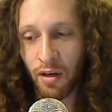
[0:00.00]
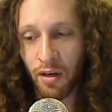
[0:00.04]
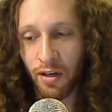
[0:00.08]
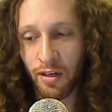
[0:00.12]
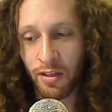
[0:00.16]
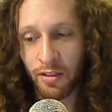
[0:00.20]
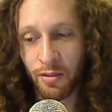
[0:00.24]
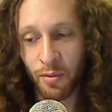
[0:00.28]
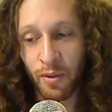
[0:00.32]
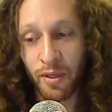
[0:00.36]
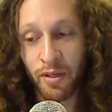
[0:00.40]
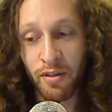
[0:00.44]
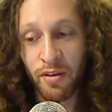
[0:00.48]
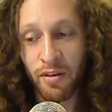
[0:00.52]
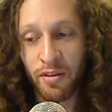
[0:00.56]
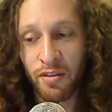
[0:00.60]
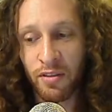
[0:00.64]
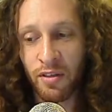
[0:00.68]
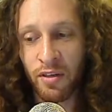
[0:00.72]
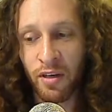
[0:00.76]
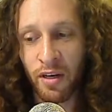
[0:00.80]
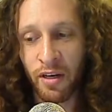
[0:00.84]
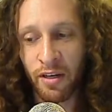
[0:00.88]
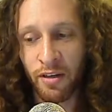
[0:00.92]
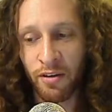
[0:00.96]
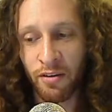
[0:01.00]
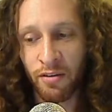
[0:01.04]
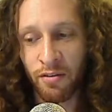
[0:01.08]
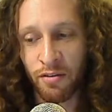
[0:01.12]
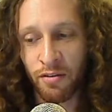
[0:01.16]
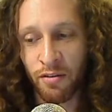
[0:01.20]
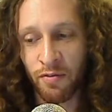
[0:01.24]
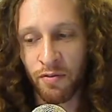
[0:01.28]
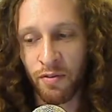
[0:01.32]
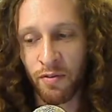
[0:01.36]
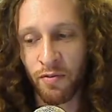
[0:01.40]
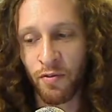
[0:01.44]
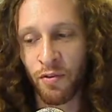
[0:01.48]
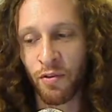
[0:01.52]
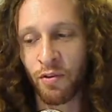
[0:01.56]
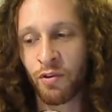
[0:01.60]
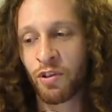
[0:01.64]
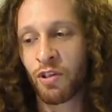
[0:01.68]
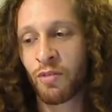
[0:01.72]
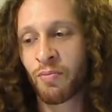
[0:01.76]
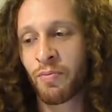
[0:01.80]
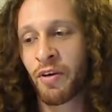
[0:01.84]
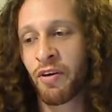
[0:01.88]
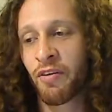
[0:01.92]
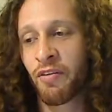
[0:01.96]
as well as an icon of the
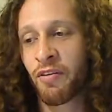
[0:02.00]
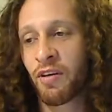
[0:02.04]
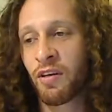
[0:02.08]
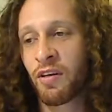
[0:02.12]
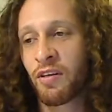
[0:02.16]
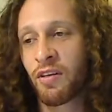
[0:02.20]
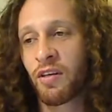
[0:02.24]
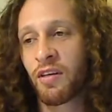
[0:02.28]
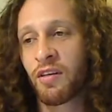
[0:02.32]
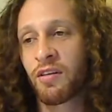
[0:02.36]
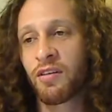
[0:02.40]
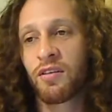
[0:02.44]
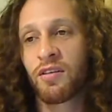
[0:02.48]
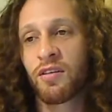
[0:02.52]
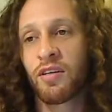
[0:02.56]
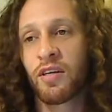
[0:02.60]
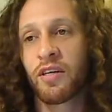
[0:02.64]
Virgin Mary that